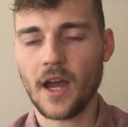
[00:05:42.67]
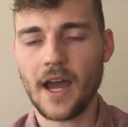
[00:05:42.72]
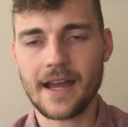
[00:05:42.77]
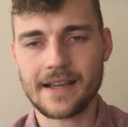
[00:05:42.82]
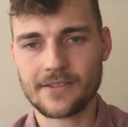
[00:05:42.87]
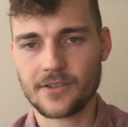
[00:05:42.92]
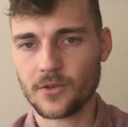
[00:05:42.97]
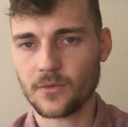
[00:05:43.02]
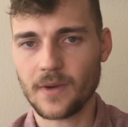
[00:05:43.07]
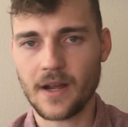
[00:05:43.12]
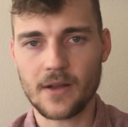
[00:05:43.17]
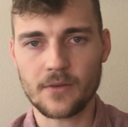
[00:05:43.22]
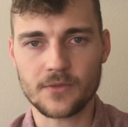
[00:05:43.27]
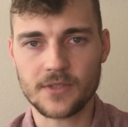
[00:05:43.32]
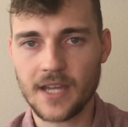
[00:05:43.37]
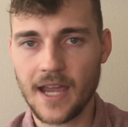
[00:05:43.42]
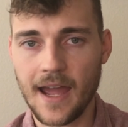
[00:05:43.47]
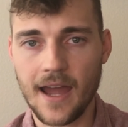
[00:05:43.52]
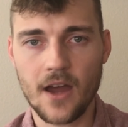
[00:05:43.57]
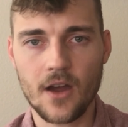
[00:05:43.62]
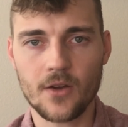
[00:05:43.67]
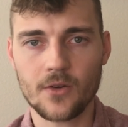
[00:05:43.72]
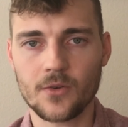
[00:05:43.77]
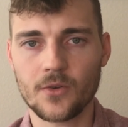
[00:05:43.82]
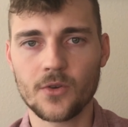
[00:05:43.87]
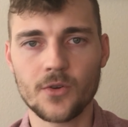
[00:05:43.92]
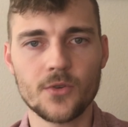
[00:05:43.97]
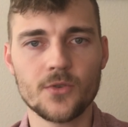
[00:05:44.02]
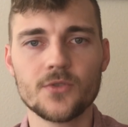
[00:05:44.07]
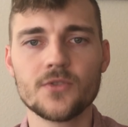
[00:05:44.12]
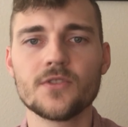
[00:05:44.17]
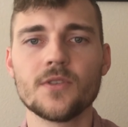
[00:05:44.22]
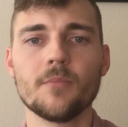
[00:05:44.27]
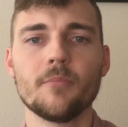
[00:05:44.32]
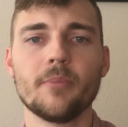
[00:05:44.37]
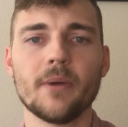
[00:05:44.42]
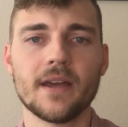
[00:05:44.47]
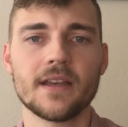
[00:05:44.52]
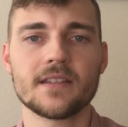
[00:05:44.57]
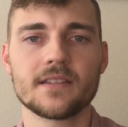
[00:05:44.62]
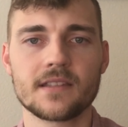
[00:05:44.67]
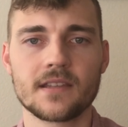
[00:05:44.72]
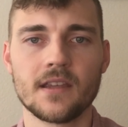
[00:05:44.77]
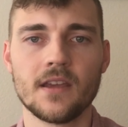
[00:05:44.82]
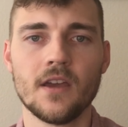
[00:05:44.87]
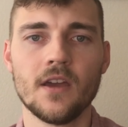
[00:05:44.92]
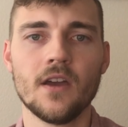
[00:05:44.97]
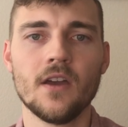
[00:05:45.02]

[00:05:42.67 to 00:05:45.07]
ask around town who's the best